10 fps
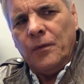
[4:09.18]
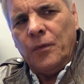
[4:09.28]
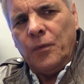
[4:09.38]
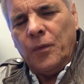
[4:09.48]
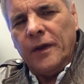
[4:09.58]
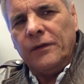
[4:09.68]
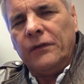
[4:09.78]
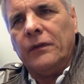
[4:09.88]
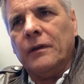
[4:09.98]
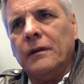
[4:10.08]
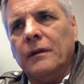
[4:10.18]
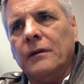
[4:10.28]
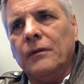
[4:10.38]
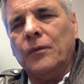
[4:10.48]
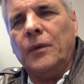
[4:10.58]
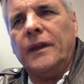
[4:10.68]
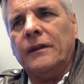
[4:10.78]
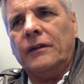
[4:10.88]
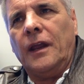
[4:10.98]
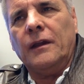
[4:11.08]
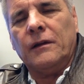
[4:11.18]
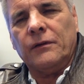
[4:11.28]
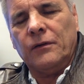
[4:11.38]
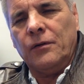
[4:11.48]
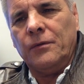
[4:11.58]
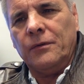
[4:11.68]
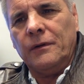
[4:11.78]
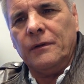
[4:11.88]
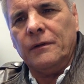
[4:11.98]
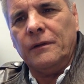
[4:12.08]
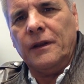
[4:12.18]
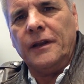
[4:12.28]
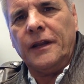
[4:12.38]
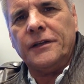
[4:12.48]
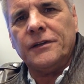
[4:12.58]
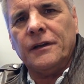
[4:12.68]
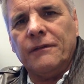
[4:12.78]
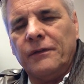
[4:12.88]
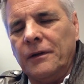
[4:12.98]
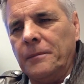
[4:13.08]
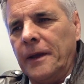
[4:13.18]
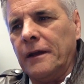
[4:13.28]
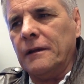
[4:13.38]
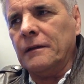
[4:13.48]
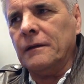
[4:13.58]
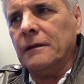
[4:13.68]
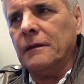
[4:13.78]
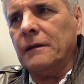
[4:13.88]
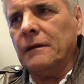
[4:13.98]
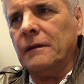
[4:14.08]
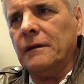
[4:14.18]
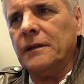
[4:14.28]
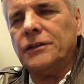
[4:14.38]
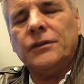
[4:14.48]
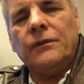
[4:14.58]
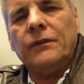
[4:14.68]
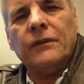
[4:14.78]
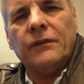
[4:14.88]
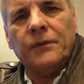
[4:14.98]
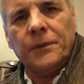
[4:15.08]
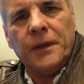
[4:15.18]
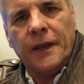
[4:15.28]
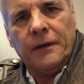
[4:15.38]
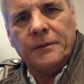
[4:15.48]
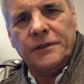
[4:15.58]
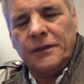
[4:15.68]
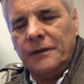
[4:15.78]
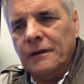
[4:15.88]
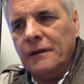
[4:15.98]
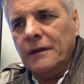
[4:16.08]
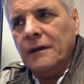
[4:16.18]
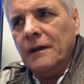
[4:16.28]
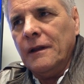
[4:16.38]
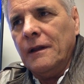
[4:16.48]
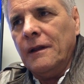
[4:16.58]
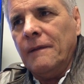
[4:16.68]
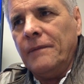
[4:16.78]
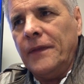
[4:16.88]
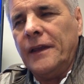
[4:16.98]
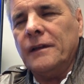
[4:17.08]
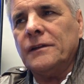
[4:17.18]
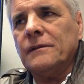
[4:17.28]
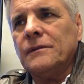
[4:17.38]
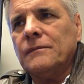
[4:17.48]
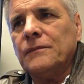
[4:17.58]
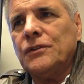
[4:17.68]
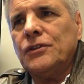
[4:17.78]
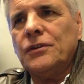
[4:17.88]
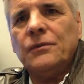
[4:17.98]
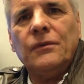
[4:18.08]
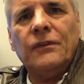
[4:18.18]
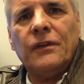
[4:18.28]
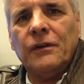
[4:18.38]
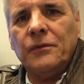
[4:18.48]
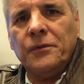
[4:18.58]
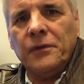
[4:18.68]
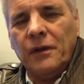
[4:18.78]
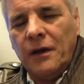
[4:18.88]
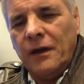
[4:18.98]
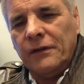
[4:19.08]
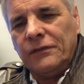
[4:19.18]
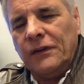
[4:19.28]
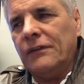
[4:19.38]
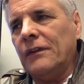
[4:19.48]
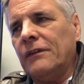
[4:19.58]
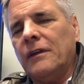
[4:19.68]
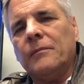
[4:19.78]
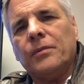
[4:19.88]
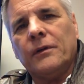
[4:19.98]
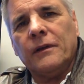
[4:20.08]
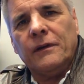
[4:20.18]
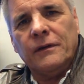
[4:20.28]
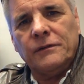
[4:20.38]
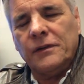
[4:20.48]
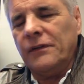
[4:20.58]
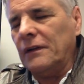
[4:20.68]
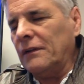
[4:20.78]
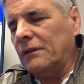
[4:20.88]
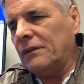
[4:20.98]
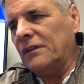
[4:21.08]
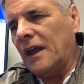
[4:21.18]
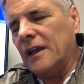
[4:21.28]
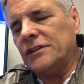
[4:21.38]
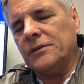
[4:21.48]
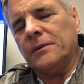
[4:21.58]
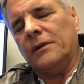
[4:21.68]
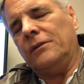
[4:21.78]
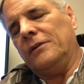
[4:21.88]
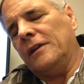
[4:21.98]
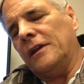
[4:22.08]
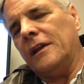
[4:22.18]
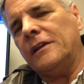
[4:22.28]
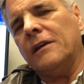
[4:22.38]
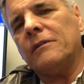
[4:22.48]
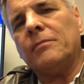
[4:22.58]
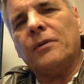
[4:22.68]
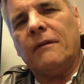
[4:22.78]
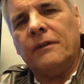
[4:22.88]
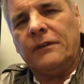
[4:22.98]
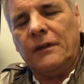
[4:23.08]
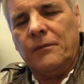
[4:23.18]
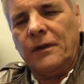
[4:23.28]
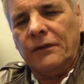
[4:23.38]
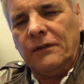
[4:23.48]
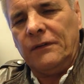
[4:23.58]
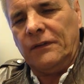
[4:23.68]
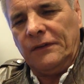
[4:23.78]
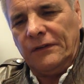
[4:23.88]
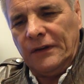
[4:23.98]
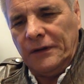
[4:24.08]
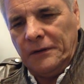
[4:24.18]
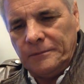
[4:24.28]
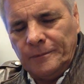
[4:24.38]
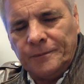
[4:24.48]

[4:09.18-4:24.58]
Once we attain our goal, the nation of Quebec can choose its own language. They can choose their own laws, just as Alberta could, just as Saskatchewan could, and any other province that wants to succeed.